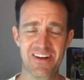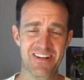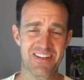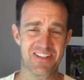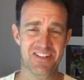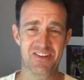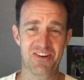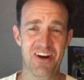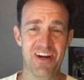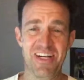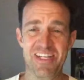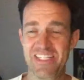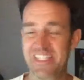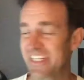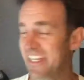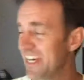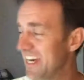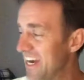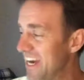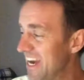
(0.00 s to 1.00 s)
It's crazy.
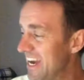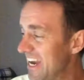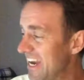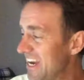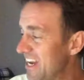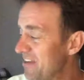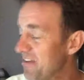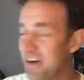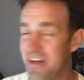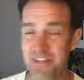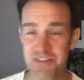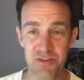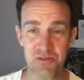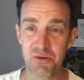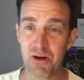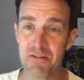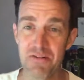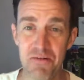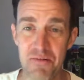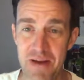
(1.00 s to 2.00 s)
Anyway, it's the
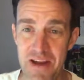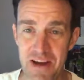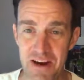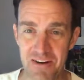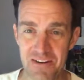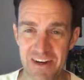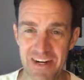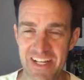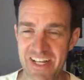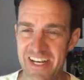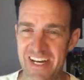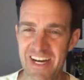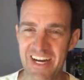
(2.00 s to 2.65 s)
12th of May already.